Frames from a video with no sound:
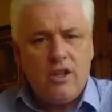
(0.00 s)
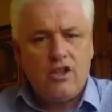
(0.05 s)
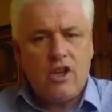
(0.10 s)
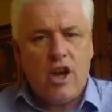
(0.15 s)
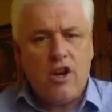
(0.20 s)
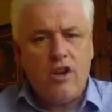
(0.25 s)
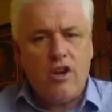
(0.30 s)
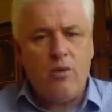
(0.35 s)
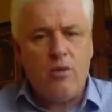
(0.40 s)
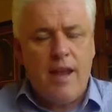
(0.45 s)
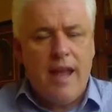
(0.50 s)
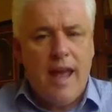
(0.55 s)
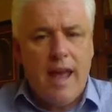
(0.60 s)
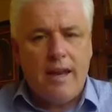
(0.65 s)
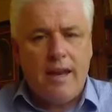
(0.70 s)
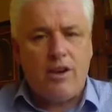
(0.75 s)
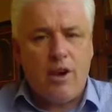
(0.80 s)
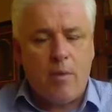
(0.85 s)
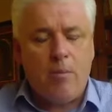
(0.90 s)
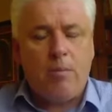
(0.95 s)
So how do we
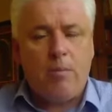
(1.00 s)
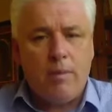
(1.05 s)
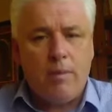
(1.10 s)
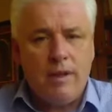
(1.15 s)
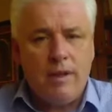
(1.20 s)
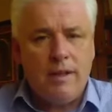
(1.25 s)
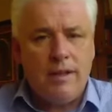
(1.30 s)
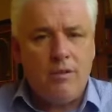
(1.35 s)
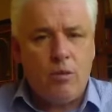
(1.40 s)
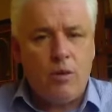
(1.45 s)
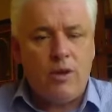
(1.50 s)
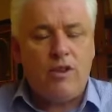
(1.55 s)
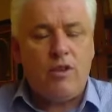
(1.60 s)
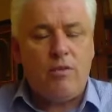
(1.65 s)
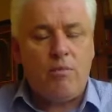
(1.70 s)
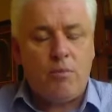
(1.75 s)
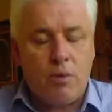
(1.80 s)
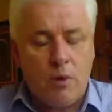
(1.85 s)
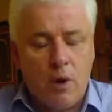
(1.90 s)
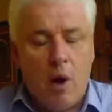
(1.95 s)
end up with the
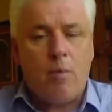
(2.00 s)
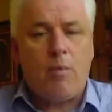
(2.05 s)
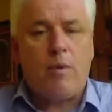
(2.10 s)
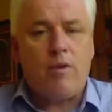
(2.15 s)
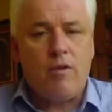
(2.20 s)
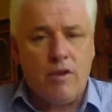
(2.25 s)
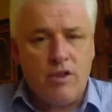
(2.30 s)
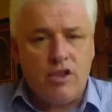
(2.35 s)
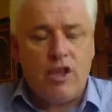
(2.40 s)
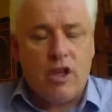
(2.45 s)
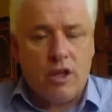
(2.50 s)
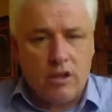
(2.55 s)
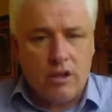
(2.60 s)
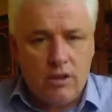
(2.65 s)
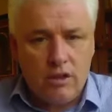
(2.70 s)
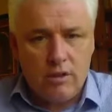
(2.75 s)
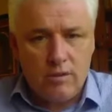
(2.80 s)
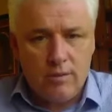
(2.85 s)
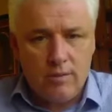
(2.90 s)
proper result?